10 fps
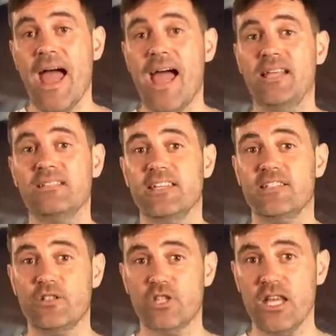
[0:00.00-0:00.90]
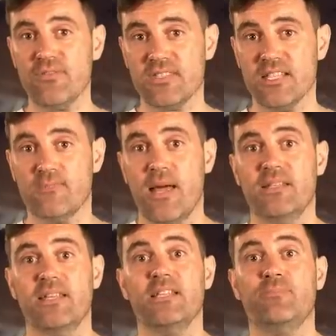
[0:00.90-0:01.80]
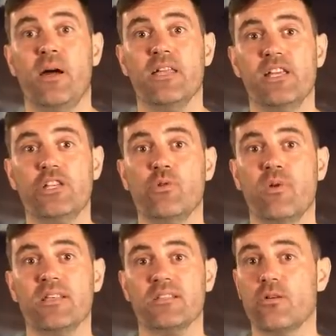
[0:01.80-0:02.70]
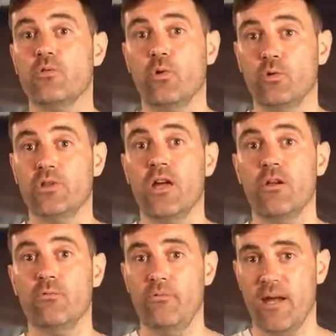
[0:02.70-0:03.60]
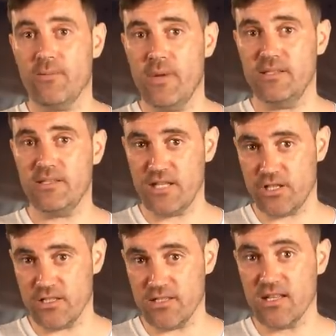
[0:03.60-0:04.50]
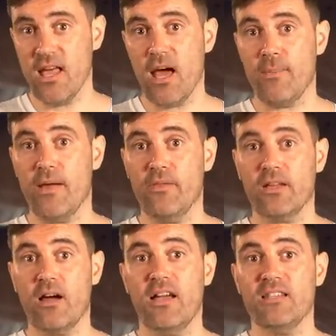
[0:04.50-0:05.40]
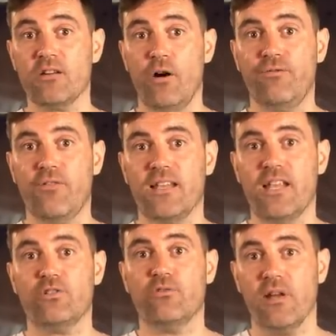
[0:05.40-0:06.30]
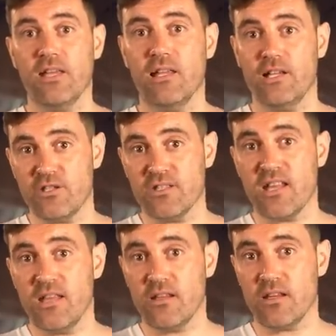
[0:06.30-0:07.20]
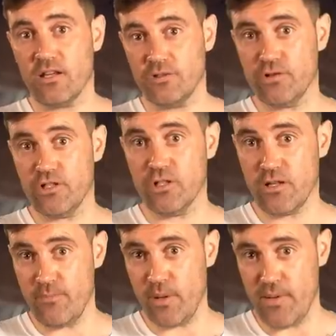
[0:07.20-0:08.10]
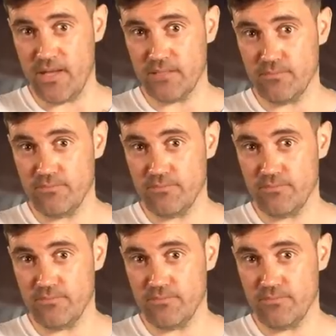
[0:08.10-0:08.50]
and it achieves this mandate by issuing so called recommendations about the kinds of financial regulations that countries should implement.